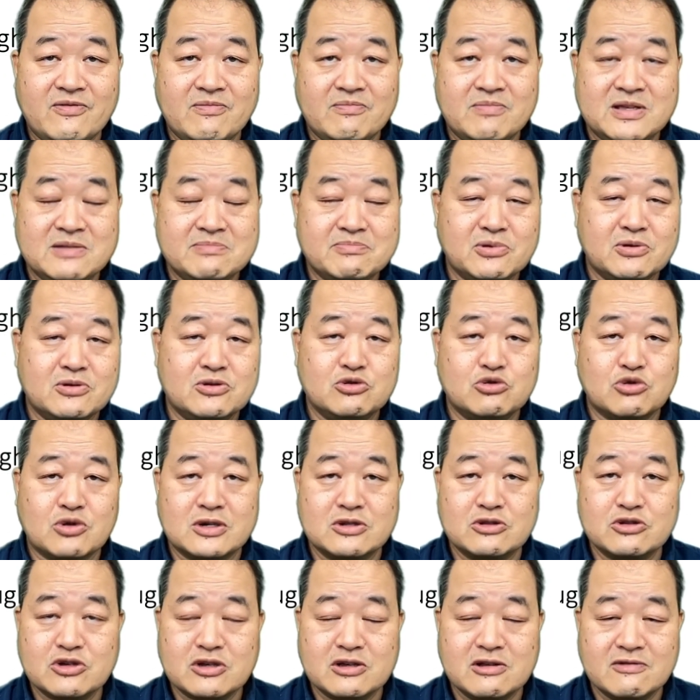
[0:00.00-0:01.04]
people who
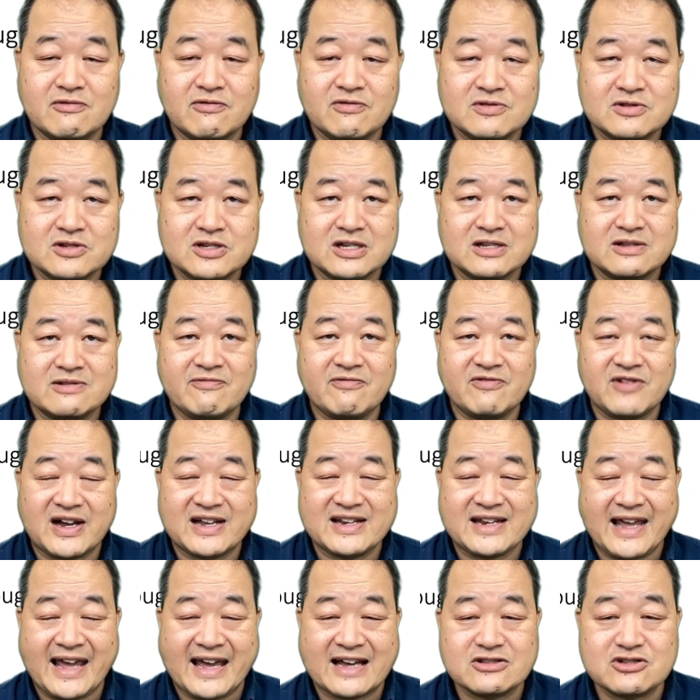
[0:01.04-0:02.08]
are looking to
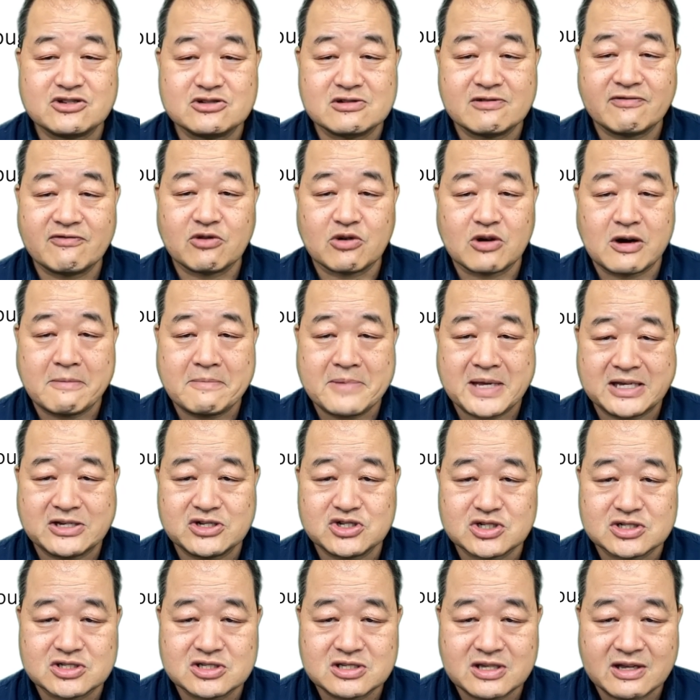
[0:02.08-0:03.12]
find answers for our
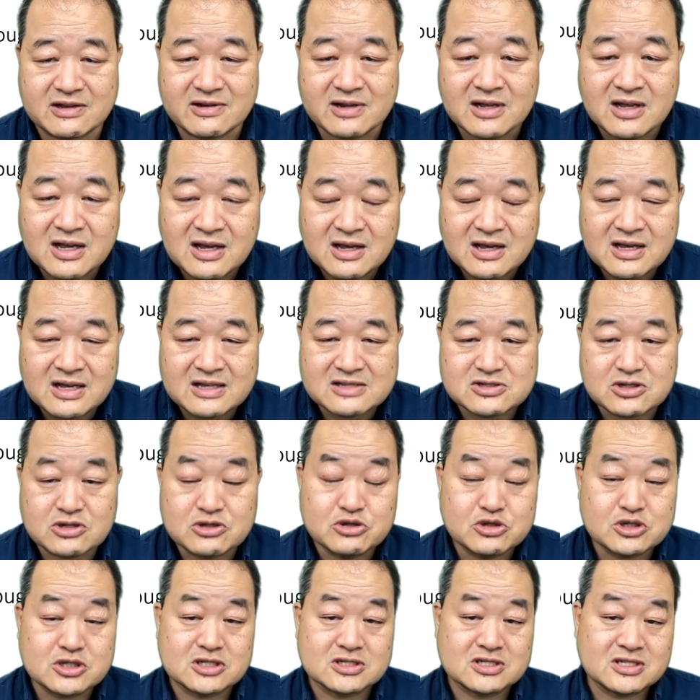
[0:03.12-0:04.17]
patients and
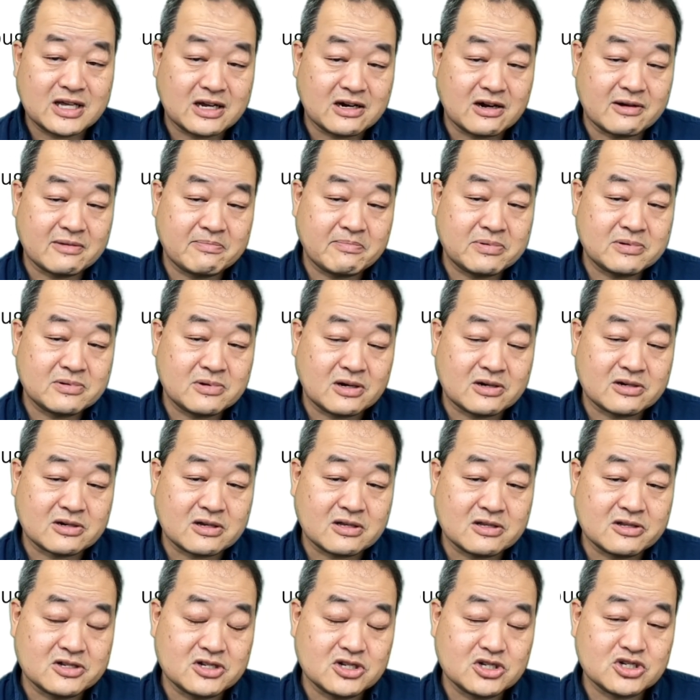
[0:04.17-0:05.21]
solutions that our
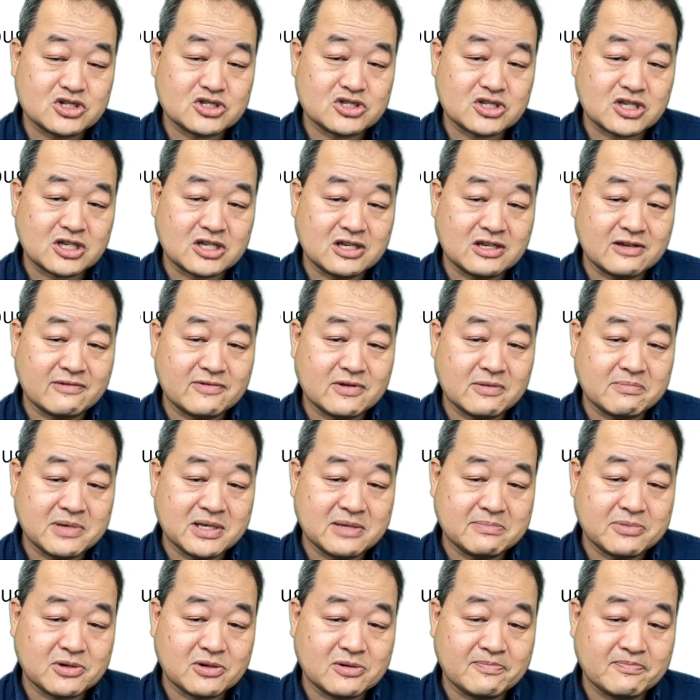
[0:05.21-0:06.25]
clinicians can give to
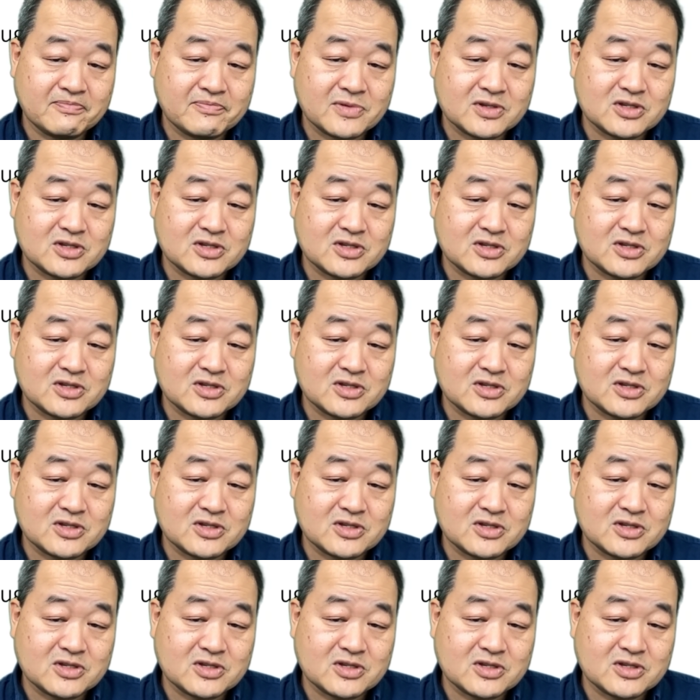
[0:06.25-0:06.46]
people.